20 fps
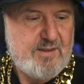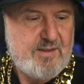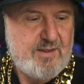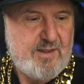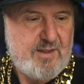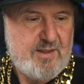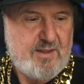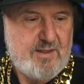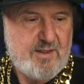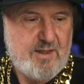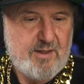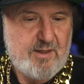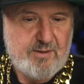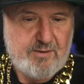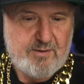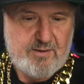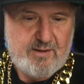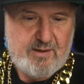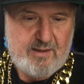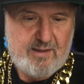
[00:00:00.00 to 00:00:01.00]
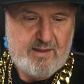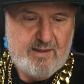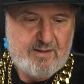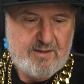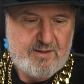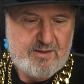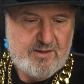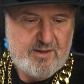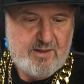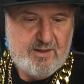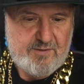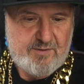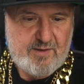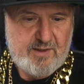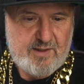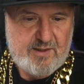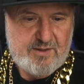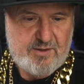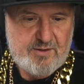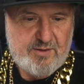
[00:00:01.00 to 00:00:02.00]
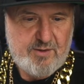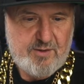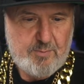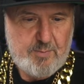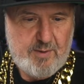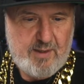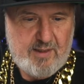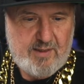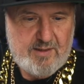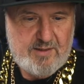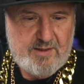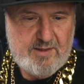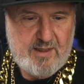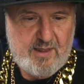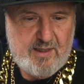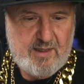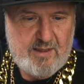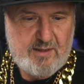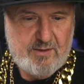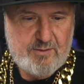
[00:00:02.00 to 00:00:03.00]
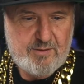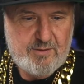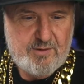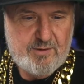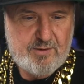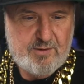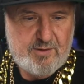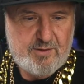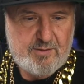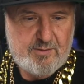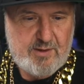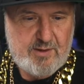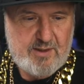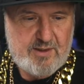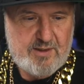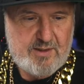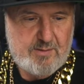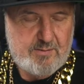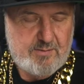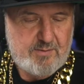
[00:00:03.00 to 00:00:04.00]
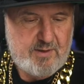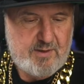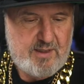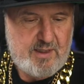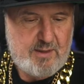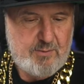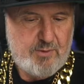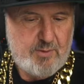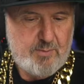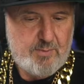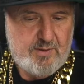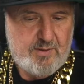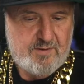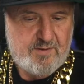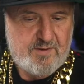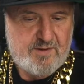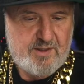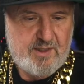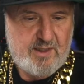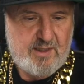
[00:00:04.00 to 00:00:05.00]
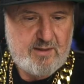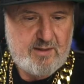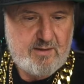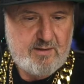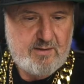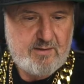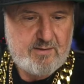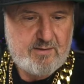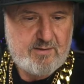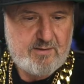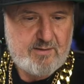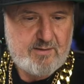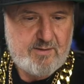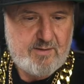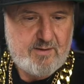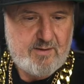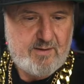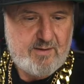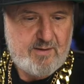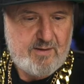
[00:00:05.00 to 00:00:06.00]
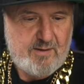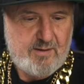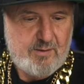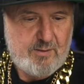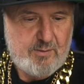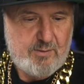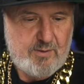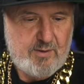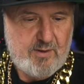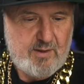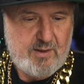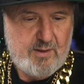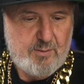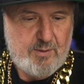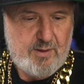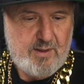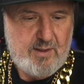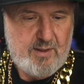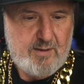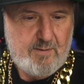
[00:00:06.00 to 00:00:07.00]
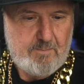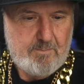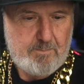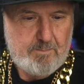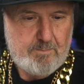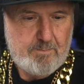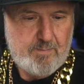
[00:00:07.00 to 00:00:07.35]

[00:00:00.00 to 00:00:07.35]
So there you go. And if I scroll back a day or 2 till I get a day with a bit of sun, where are we?